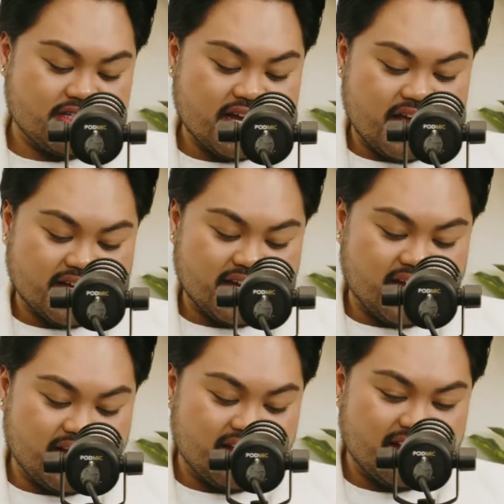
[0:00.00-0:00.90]
dark
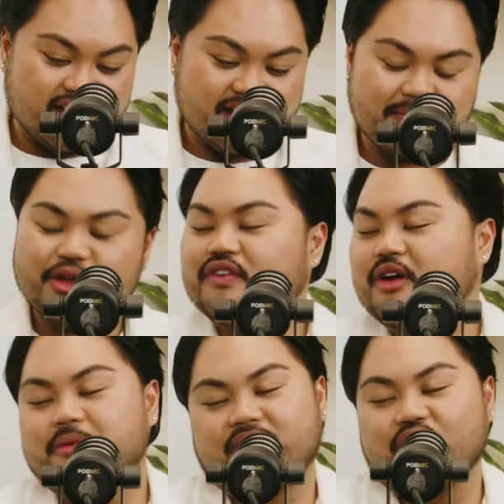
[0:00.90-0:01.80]
hair. And you're
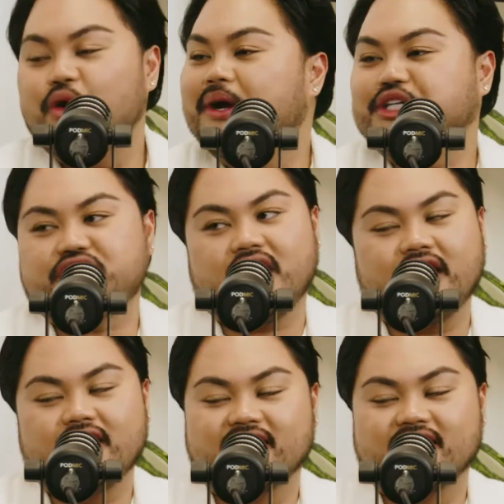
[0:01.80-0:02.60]
very pretty. Always chic.